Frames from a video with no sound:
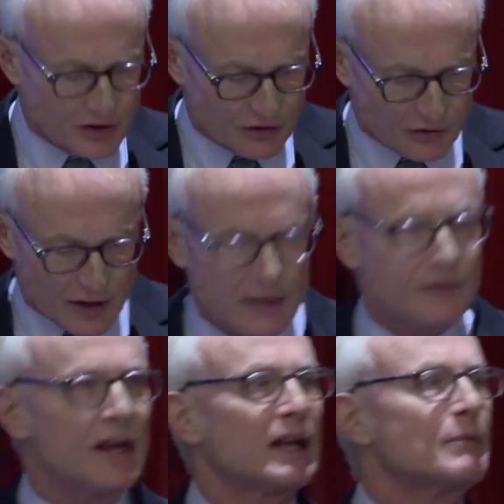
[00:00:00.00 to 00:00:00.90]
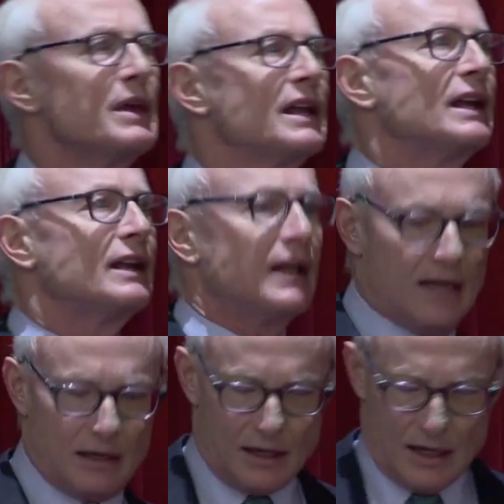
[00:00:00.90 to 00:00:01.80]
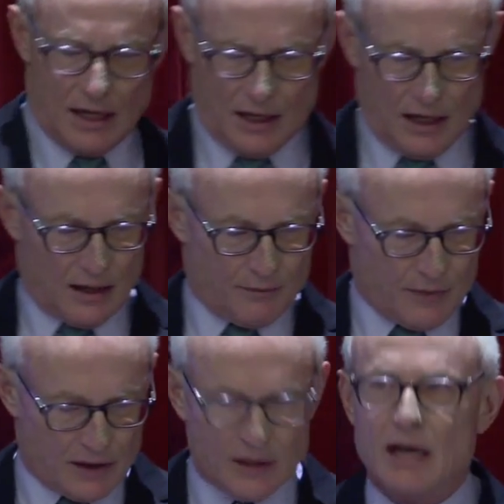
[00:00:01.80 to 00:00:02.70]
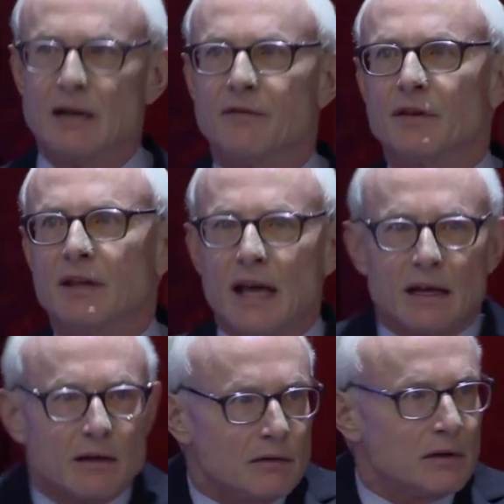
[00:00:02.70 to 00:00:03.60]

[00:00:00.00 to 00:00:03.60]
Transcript: just kind of take a minute and kind of get